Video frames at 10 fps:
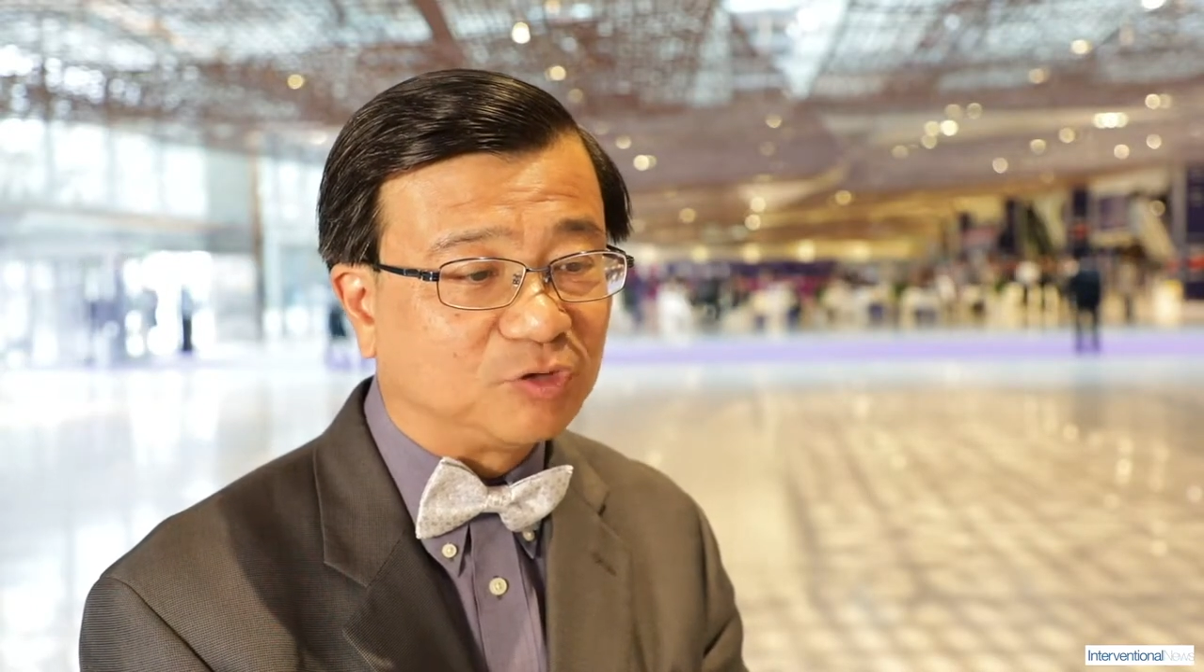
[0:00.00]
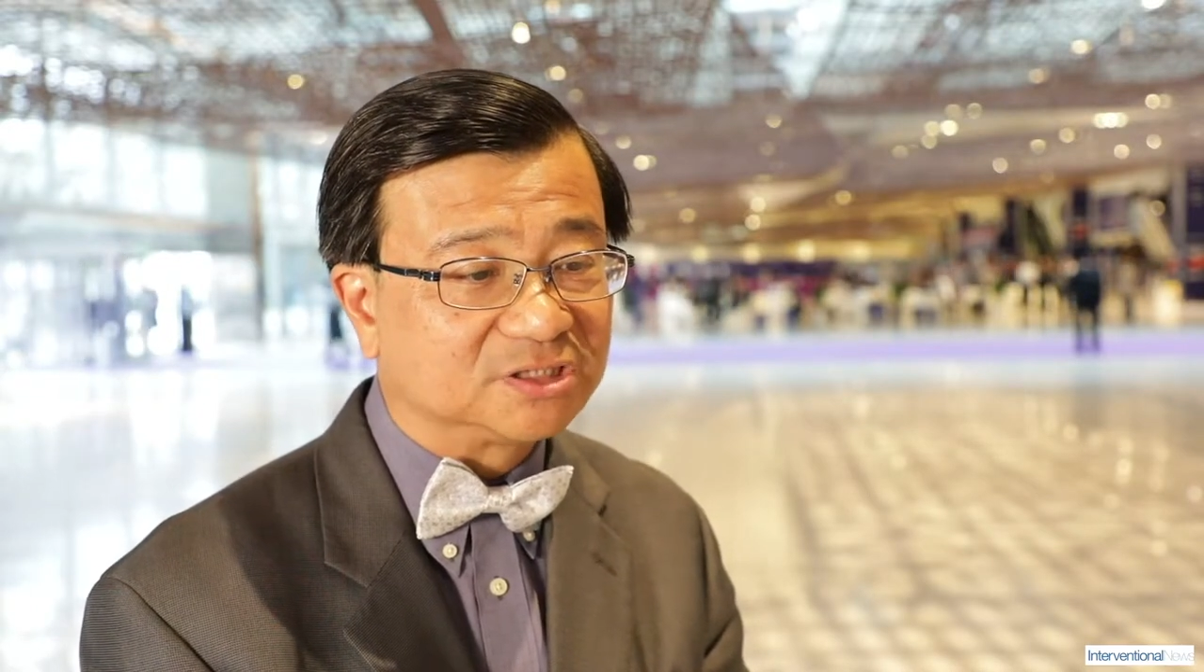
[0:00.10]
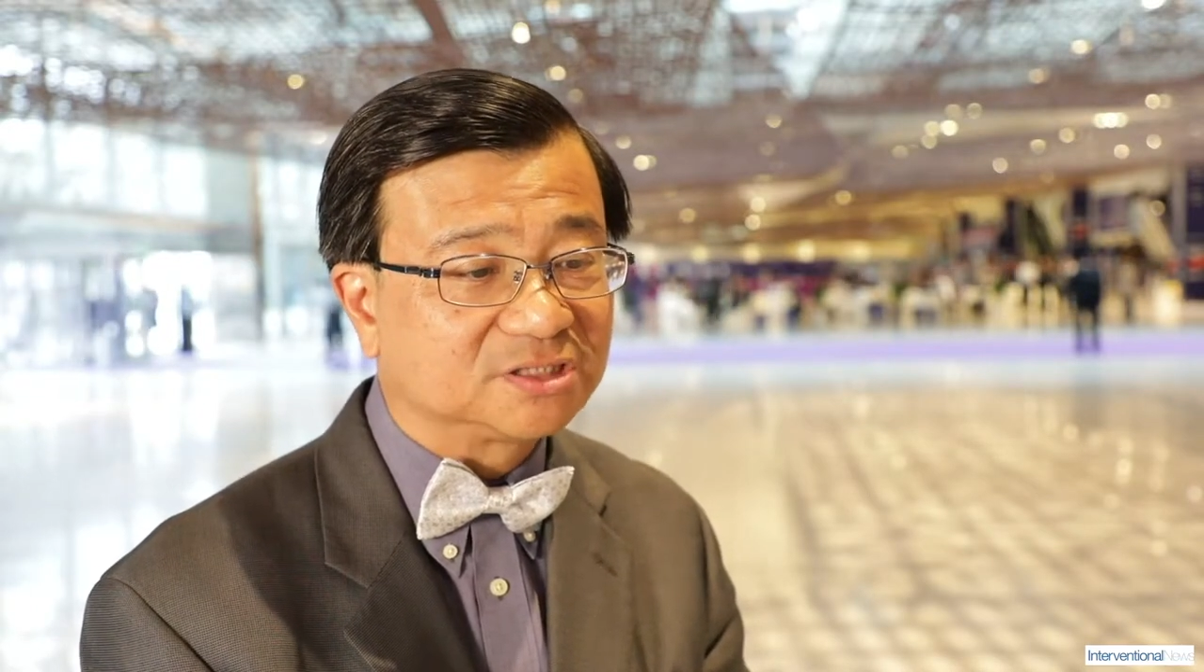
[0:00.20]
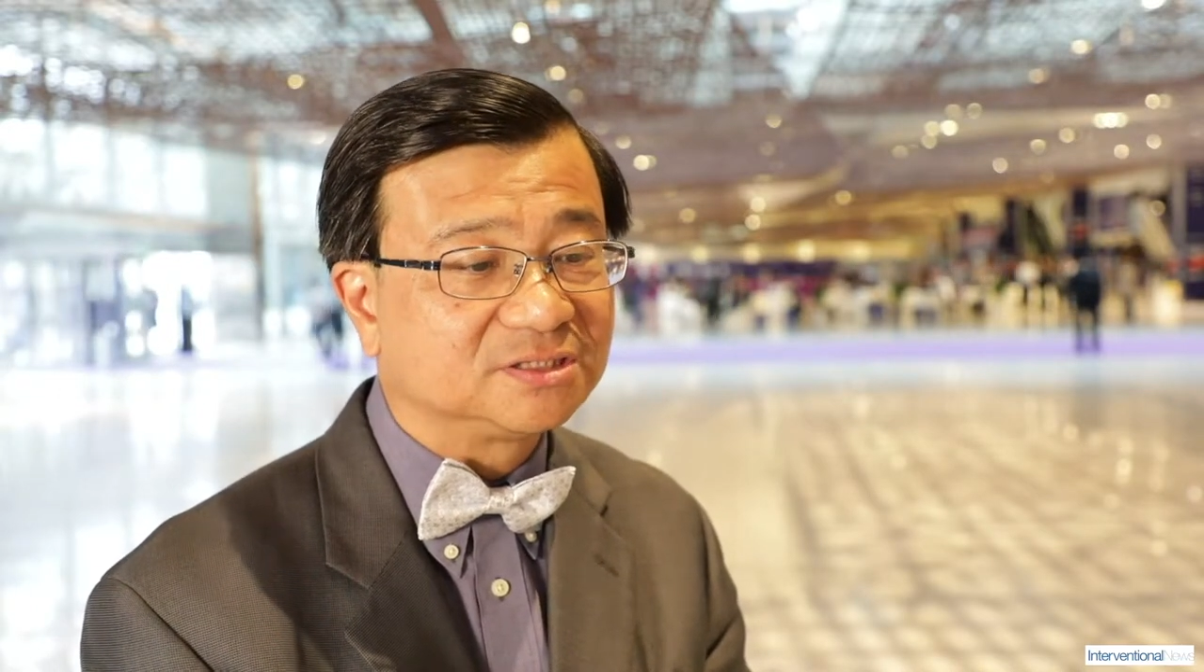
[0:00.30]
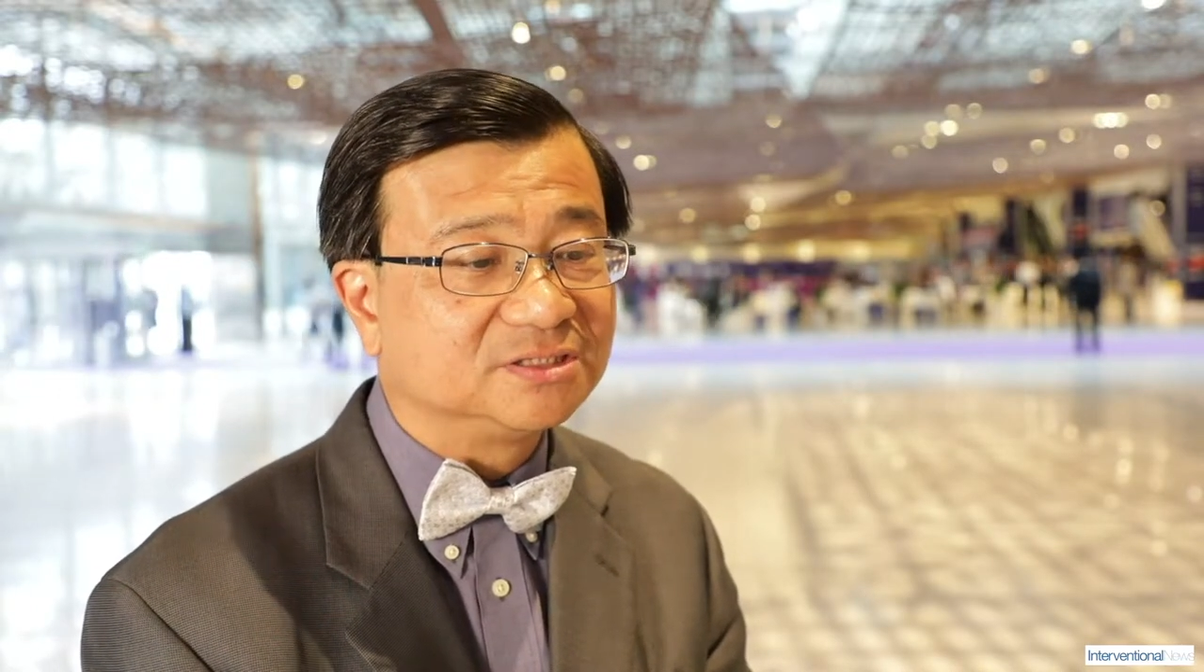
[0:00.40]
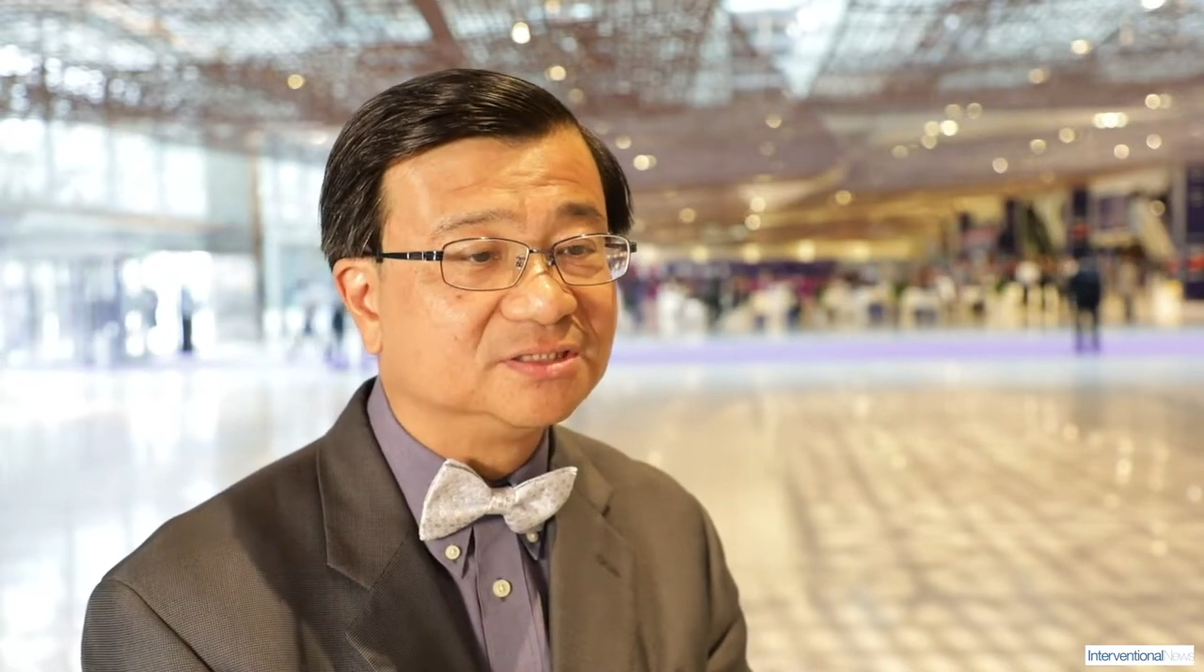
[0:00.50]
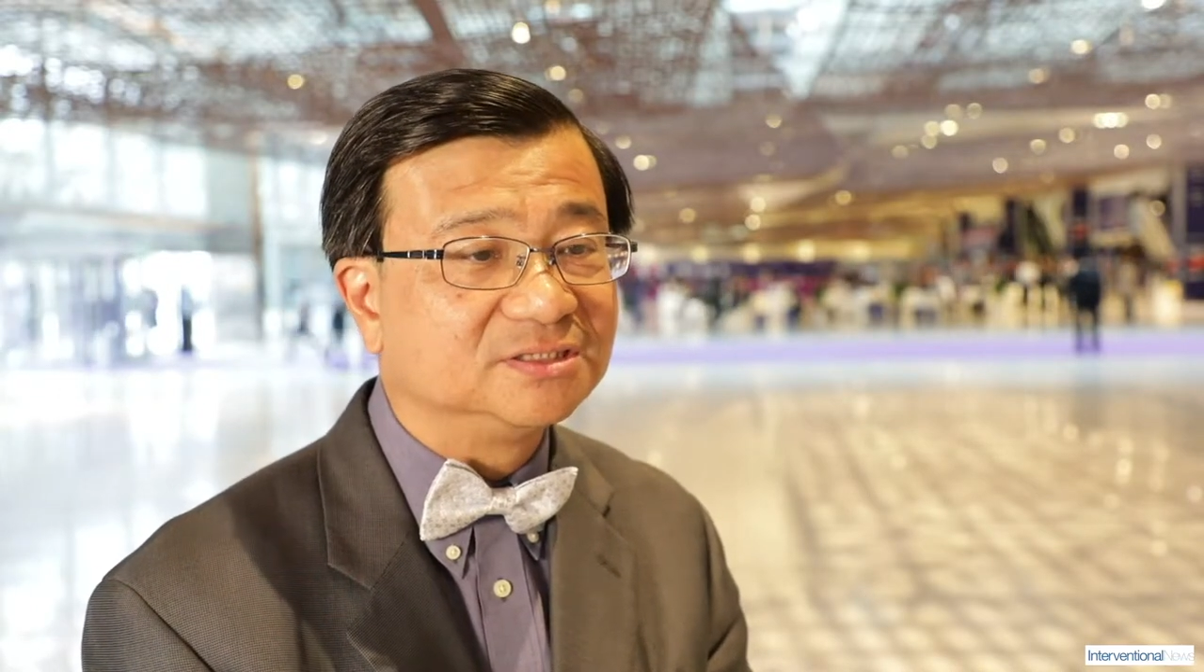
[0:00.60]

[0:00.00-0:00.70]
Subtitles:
was